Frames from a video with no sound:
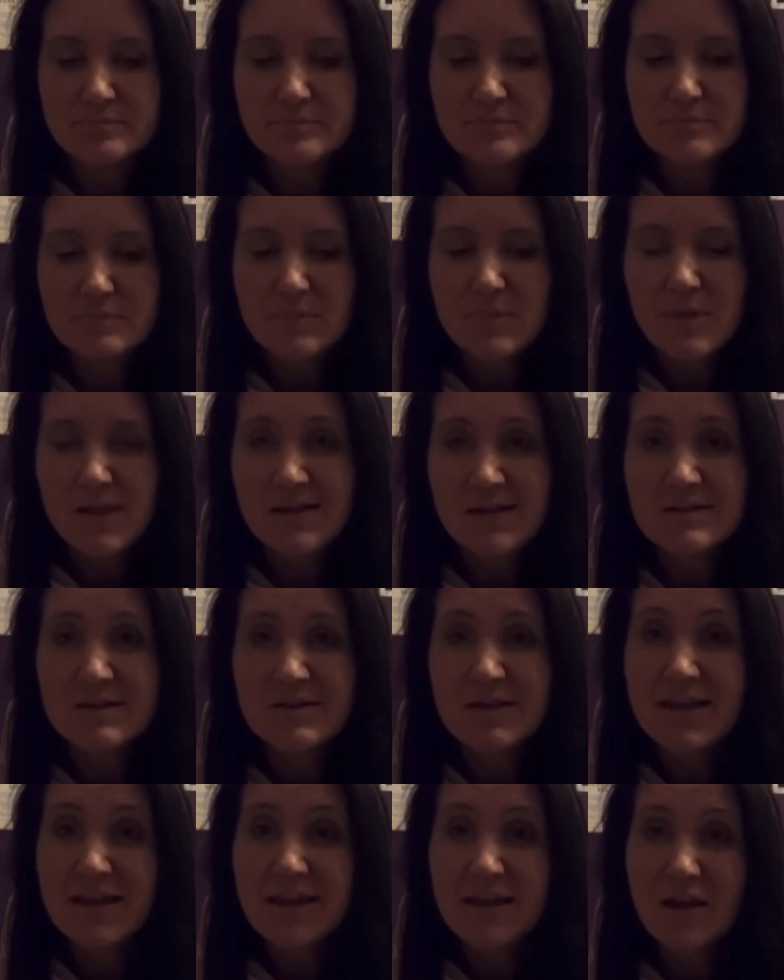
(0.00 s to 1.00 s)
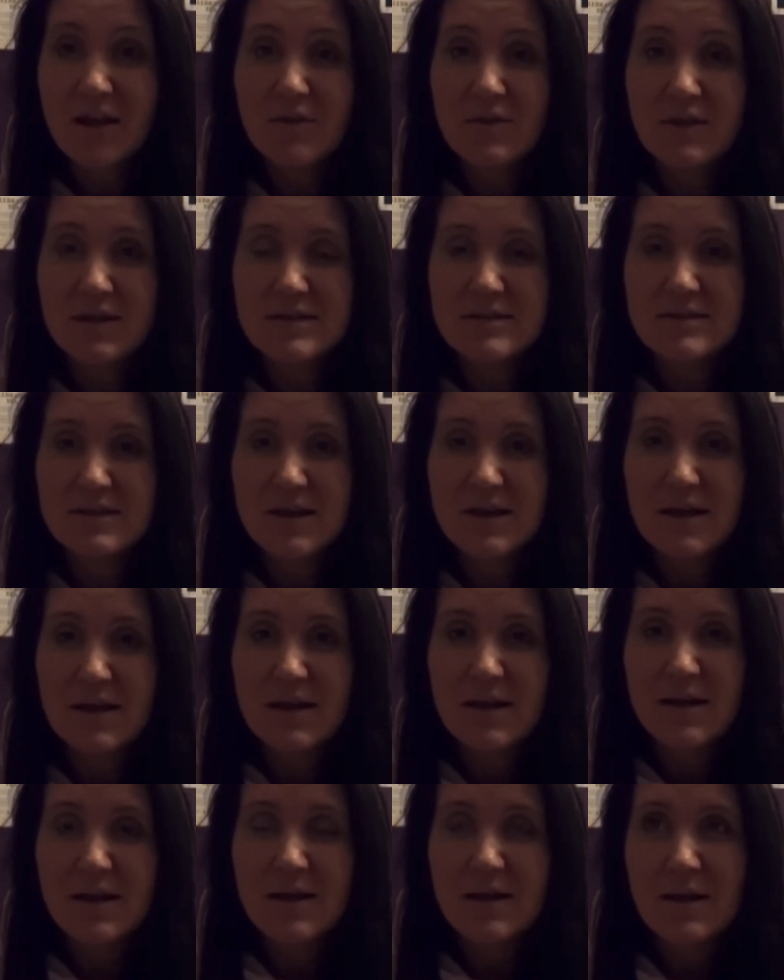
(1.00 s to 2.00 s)
so there you go. That's
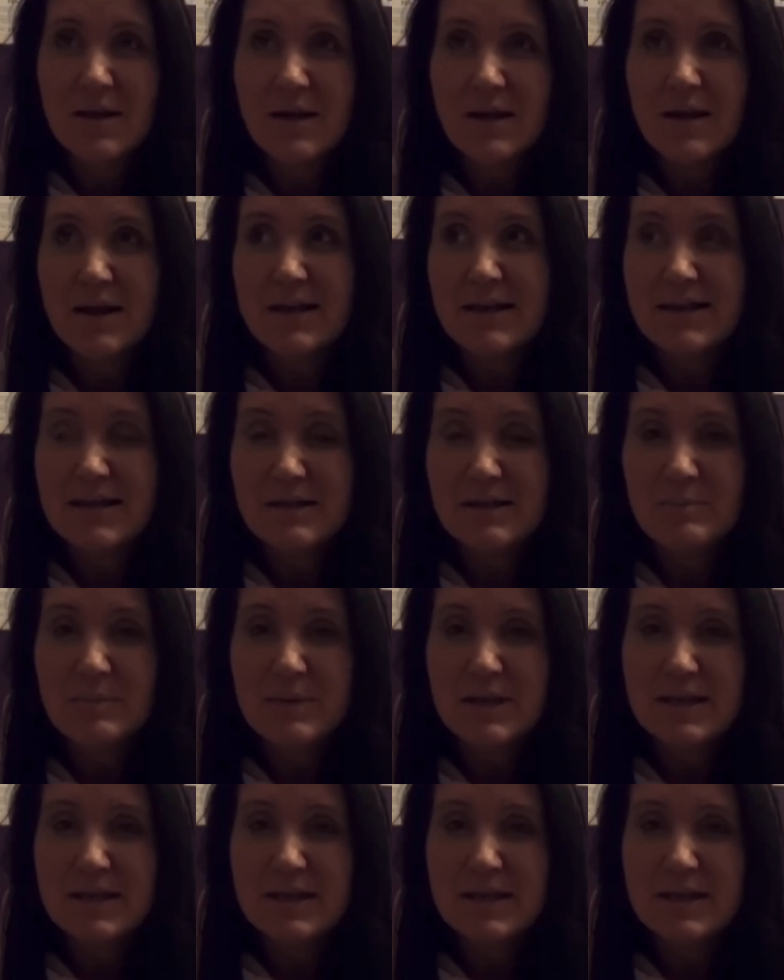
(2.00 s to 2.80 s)
a little bit